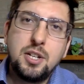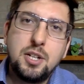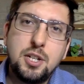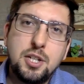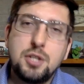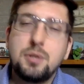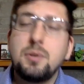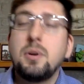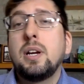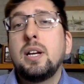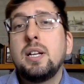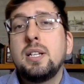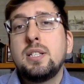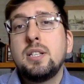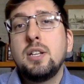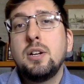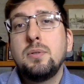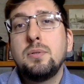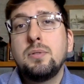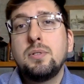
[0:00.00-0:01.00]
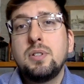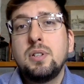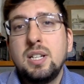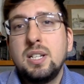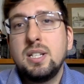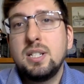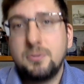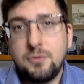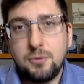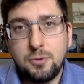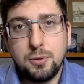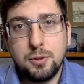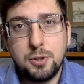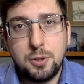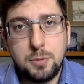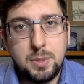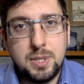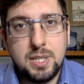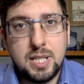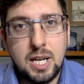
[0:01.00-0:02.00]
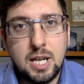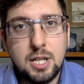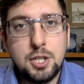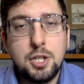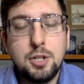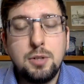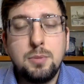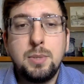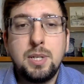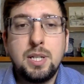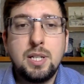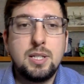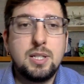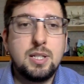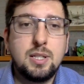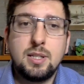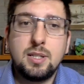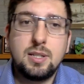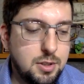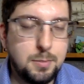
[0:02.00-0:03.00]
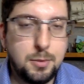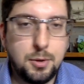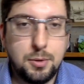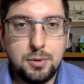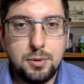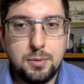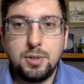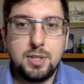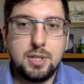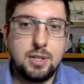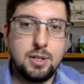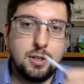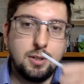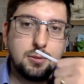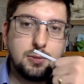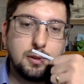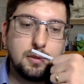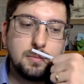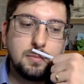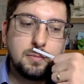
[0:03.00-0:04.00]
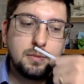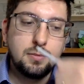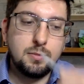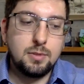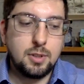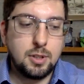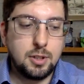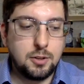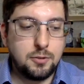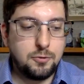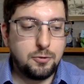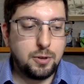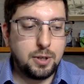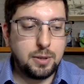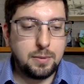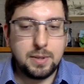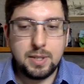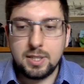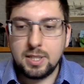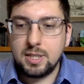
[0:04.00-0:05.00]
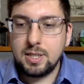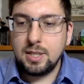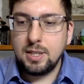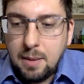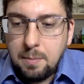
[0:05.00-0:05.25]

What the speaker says: the strongest note is of course pistachio, because the most present note on the fragrance.